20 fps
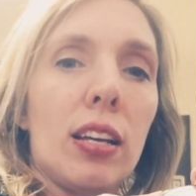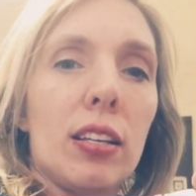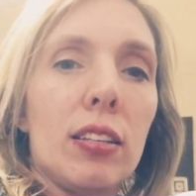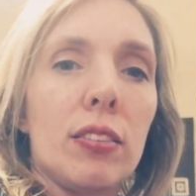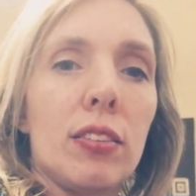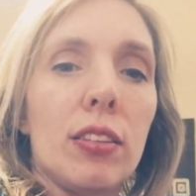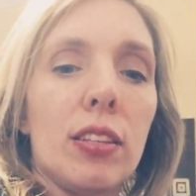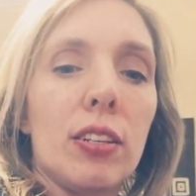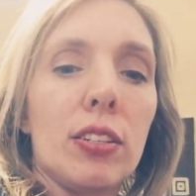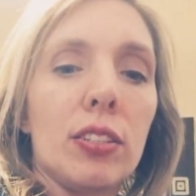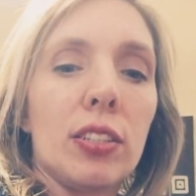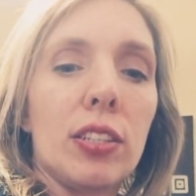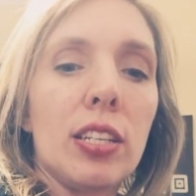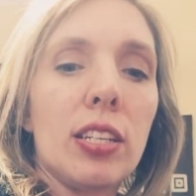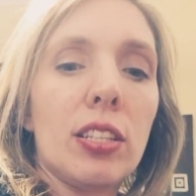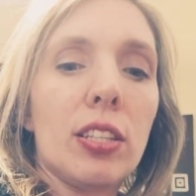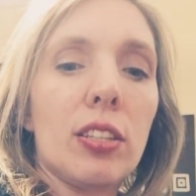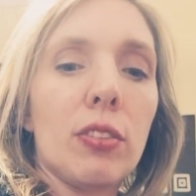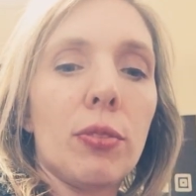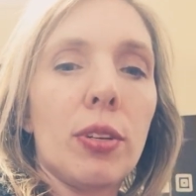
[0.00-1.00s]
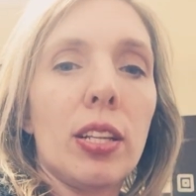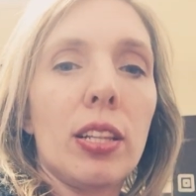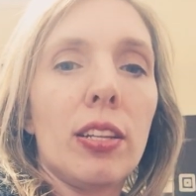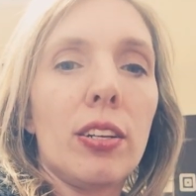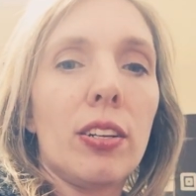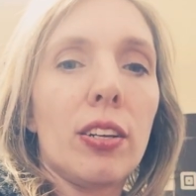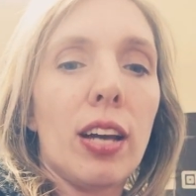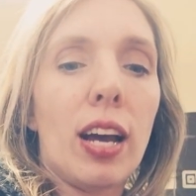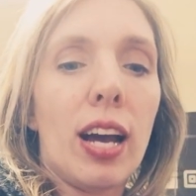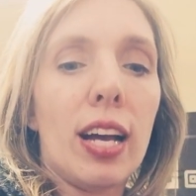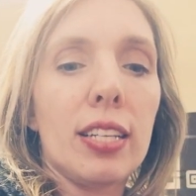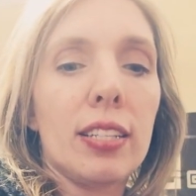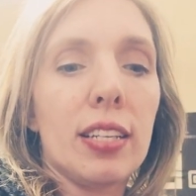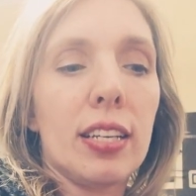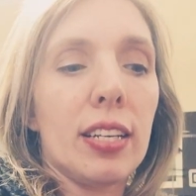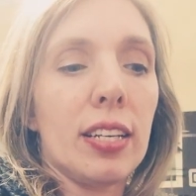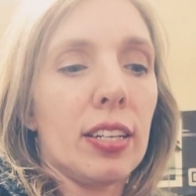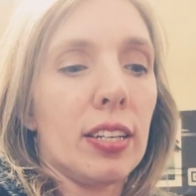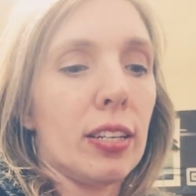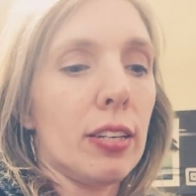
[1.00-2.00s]
So there's these three little guys
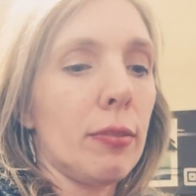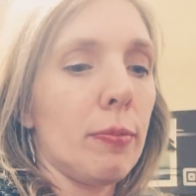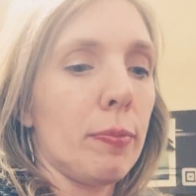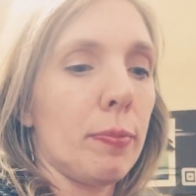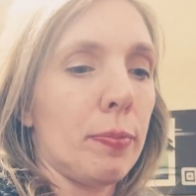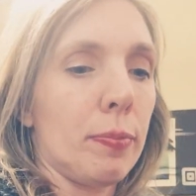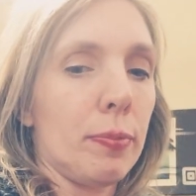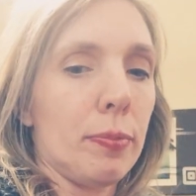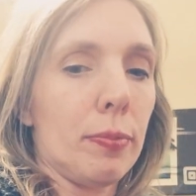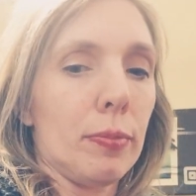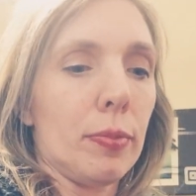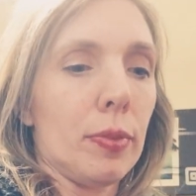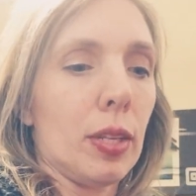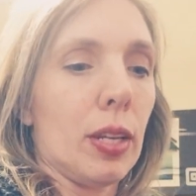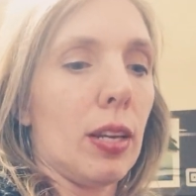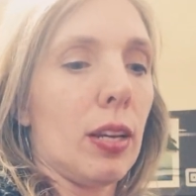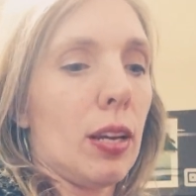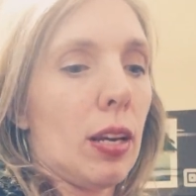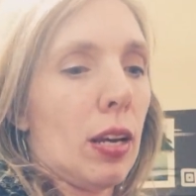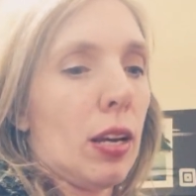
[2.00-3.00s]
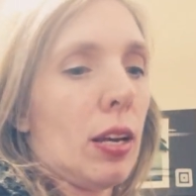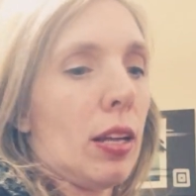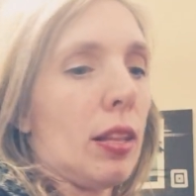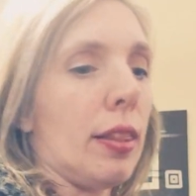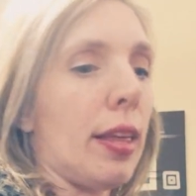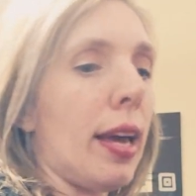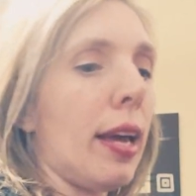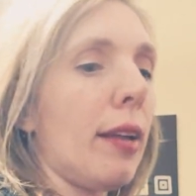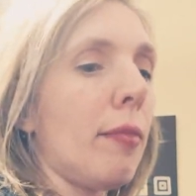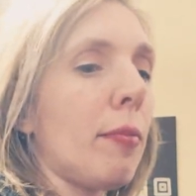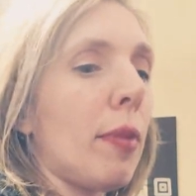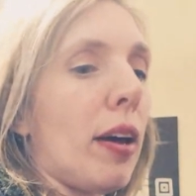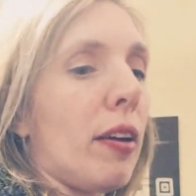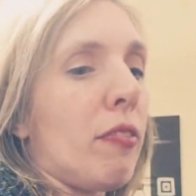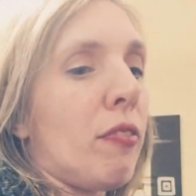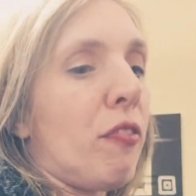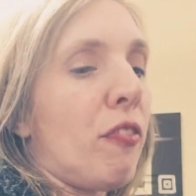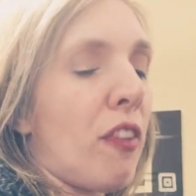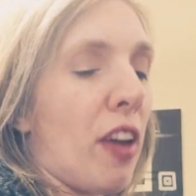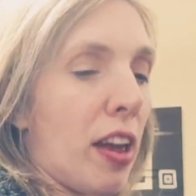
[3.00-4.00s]
here. Then my
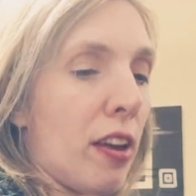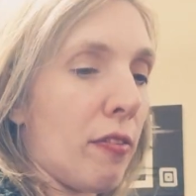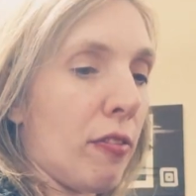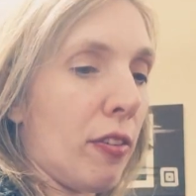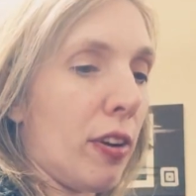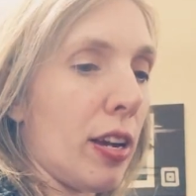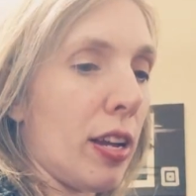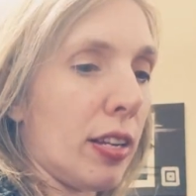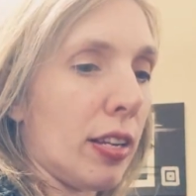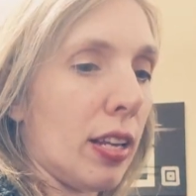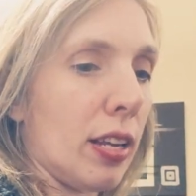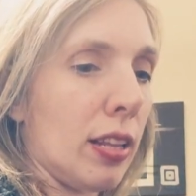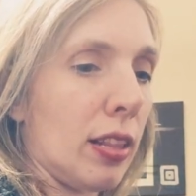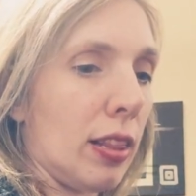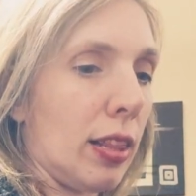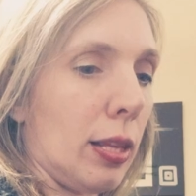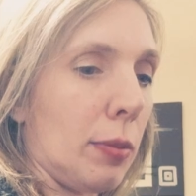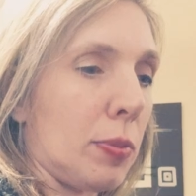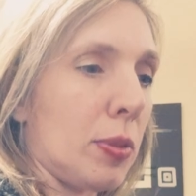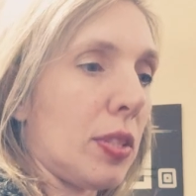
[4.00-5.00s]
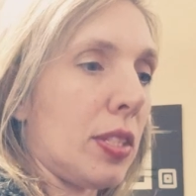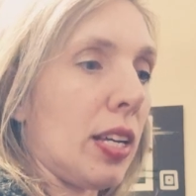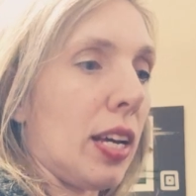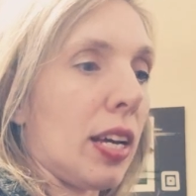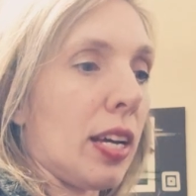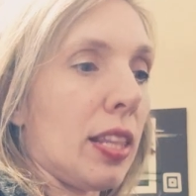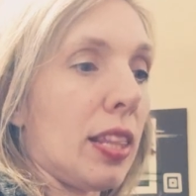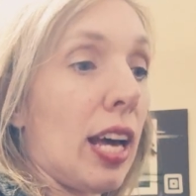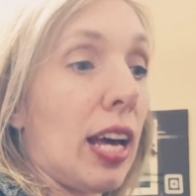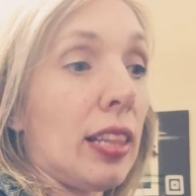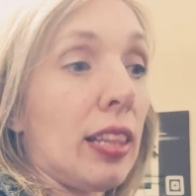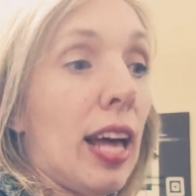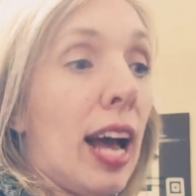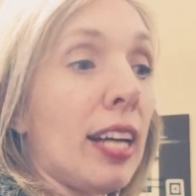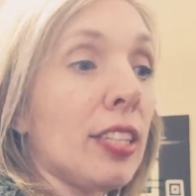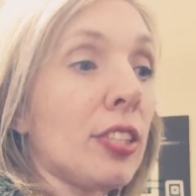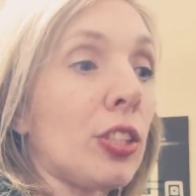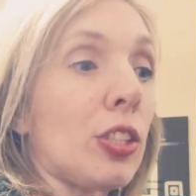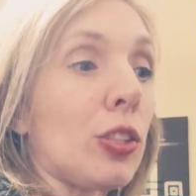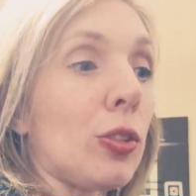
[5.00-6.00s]
favorite lipstick that
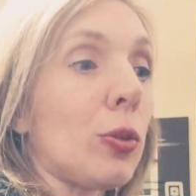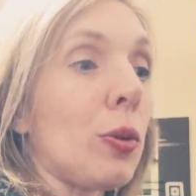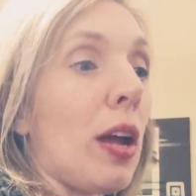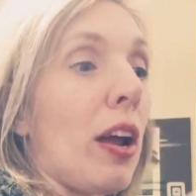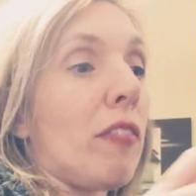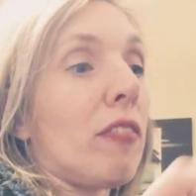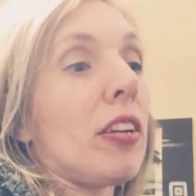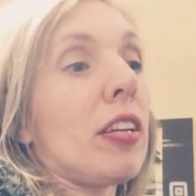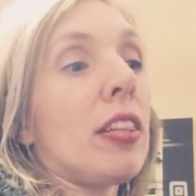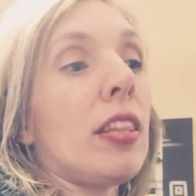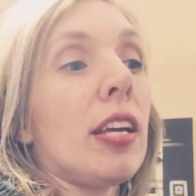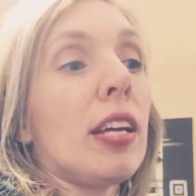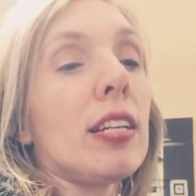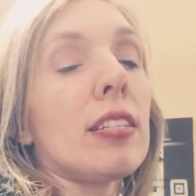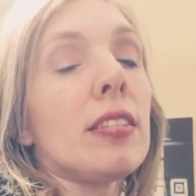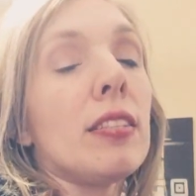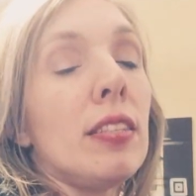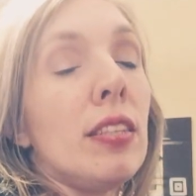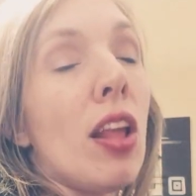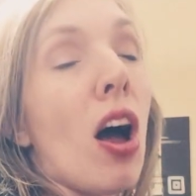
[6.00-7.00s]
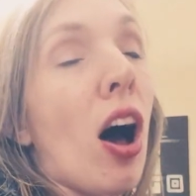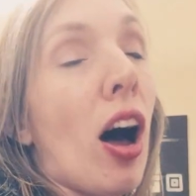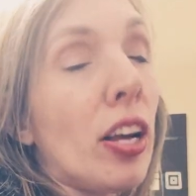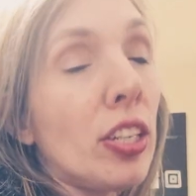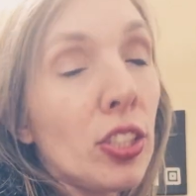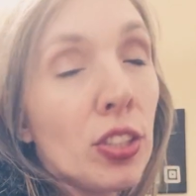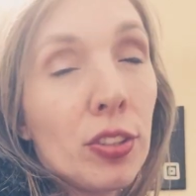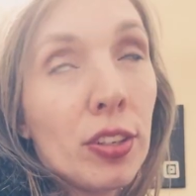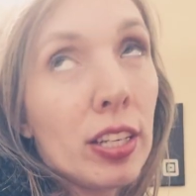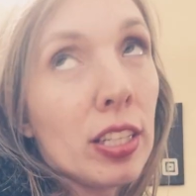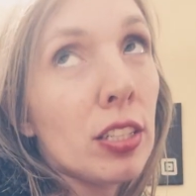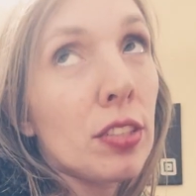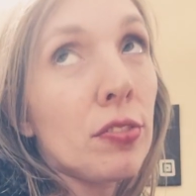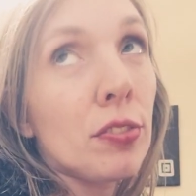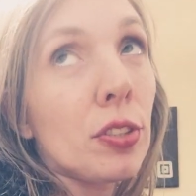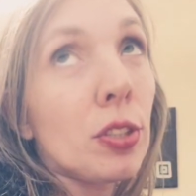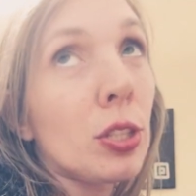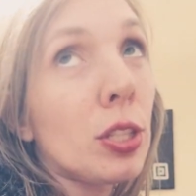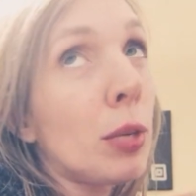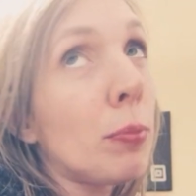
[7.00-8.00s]
lasts through everything is
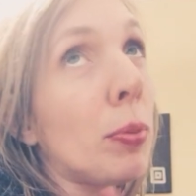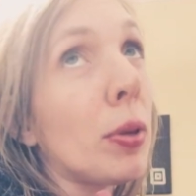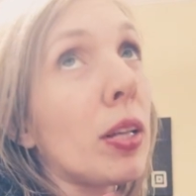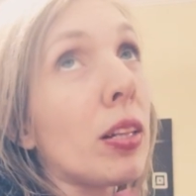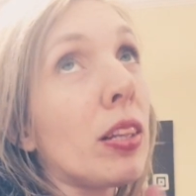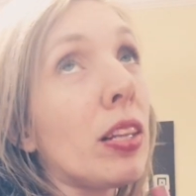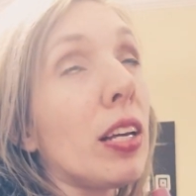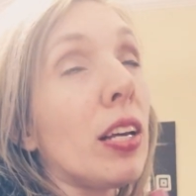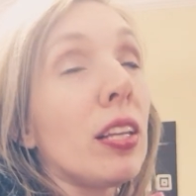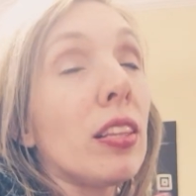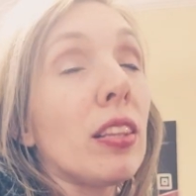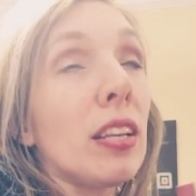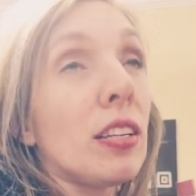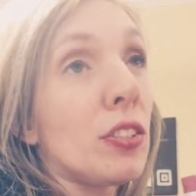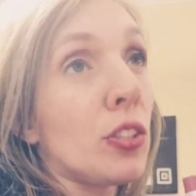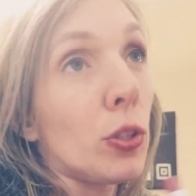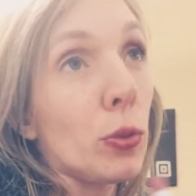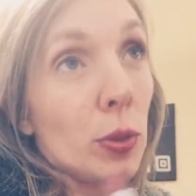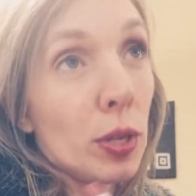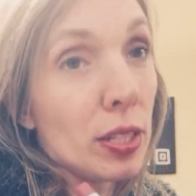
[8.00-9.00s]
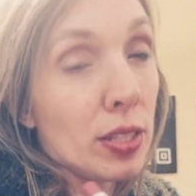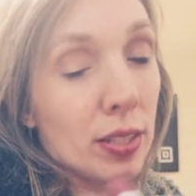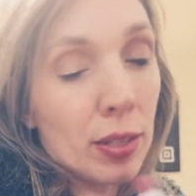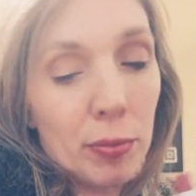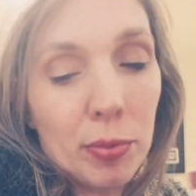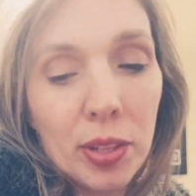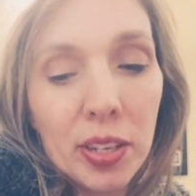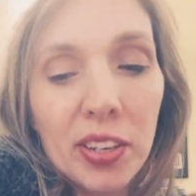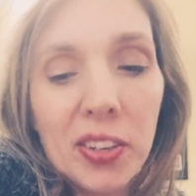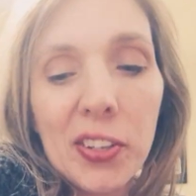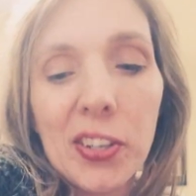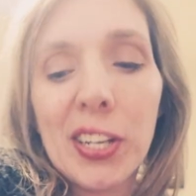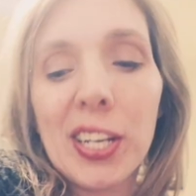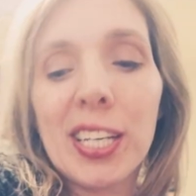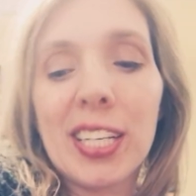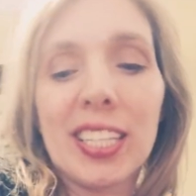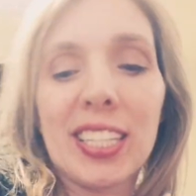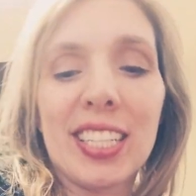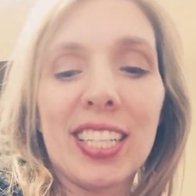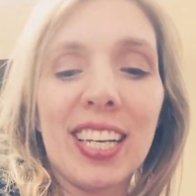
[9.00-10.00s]
non-transfer typically unless you eat something
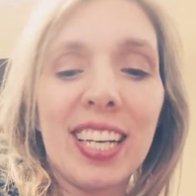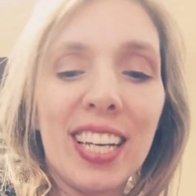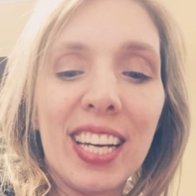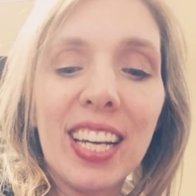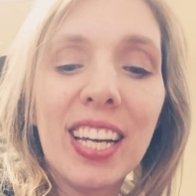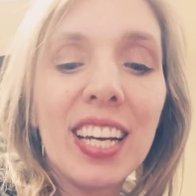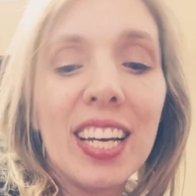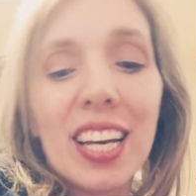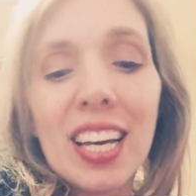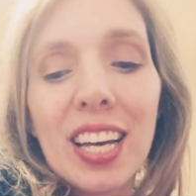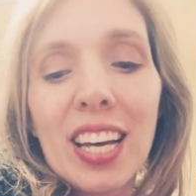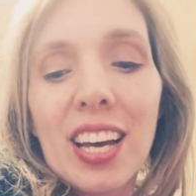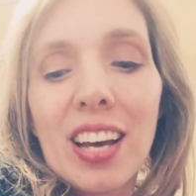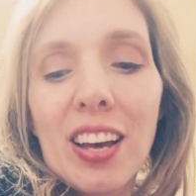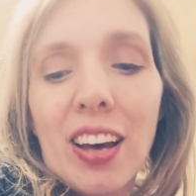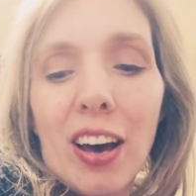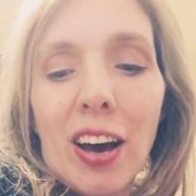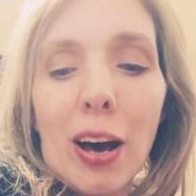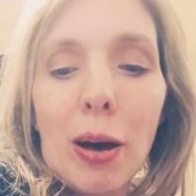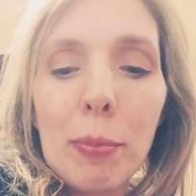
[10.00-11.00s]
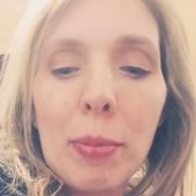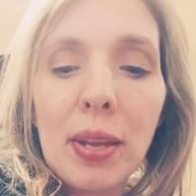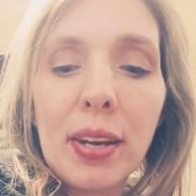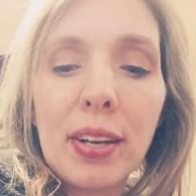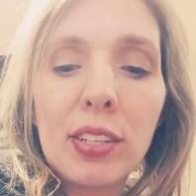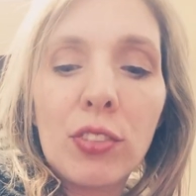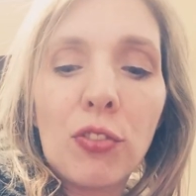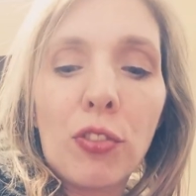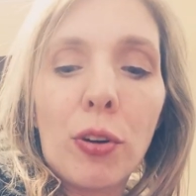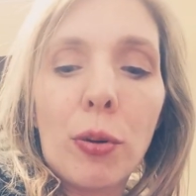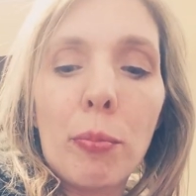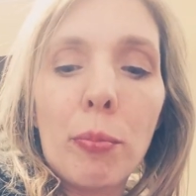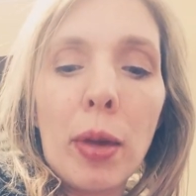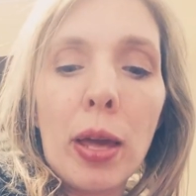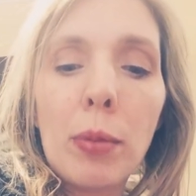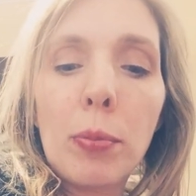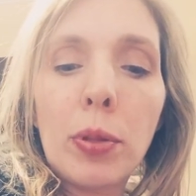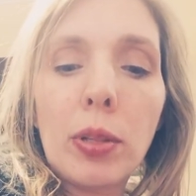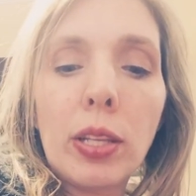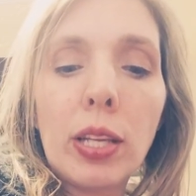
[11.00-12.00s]
greasy. Um, it is from
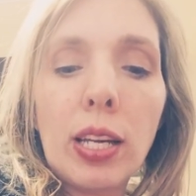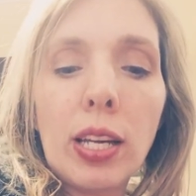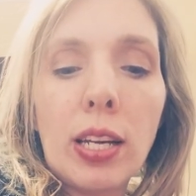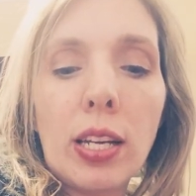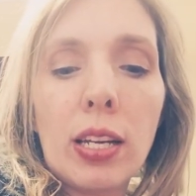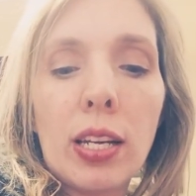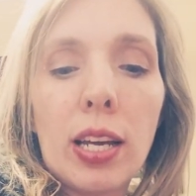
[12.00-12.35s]
Maybelline.